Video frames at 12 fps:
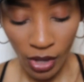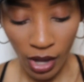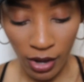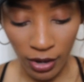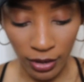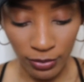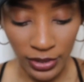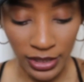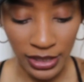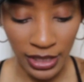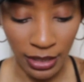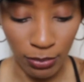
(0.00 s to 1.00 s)
Um,
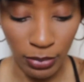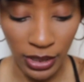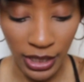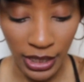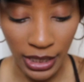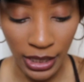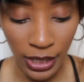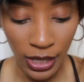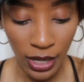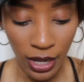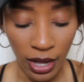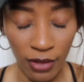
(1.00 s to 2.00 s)
this can be
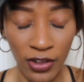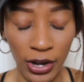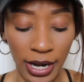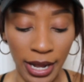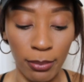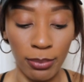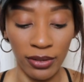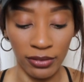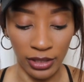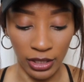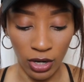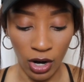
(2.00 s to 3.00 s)
a very
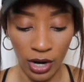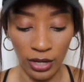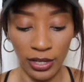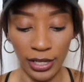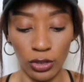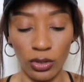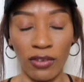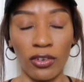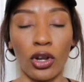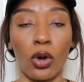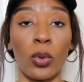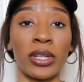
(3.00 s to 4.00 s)
ambivalent card like you never
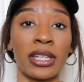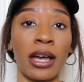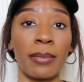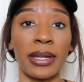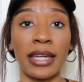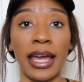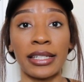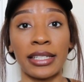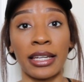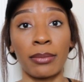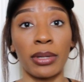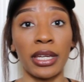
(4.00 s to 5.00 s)
know what's coming next
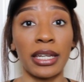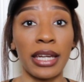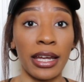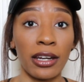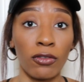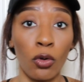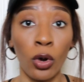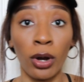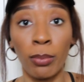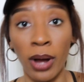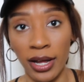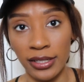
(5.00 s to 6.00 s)
it can be negative or
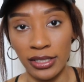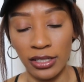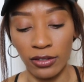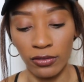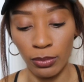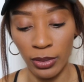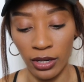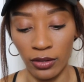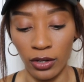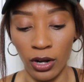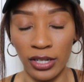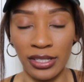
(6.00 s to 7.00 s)
positive depending
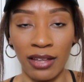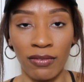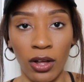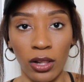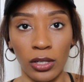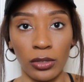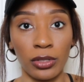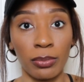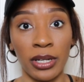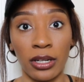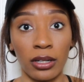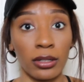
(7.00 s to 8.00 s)
on the cards that follow
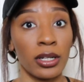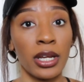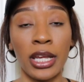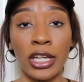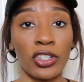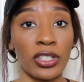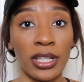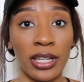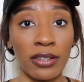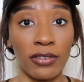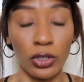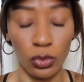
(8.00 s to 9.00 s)
depending on just
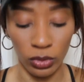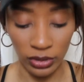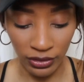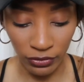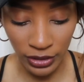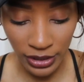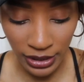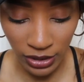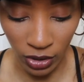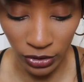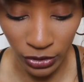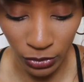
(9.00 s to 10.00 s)
individual differences
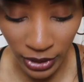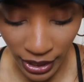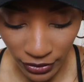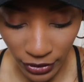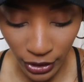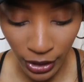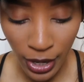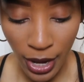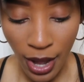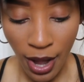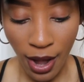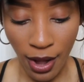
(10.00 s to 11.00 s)
altogether
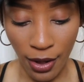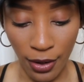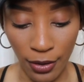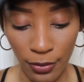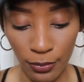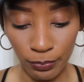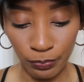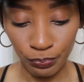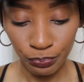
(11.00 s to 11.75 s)
um,